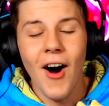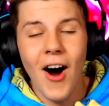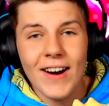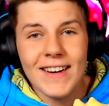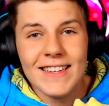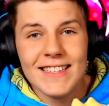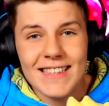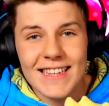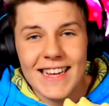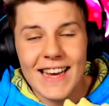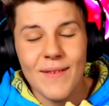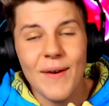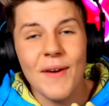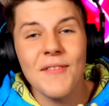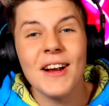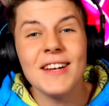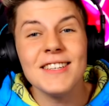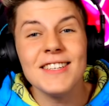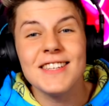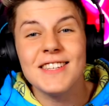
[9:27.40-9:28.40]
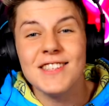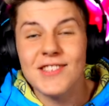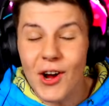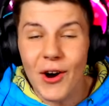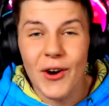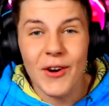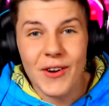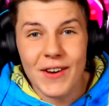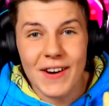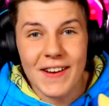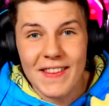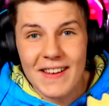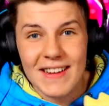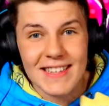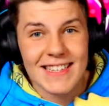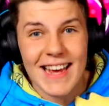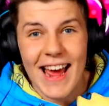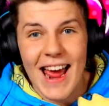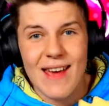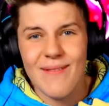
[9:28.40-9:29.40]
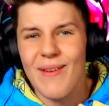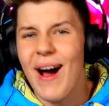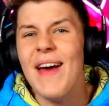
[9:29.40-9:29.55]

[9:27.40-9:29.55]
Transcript: Honestly, we've done so good in this game.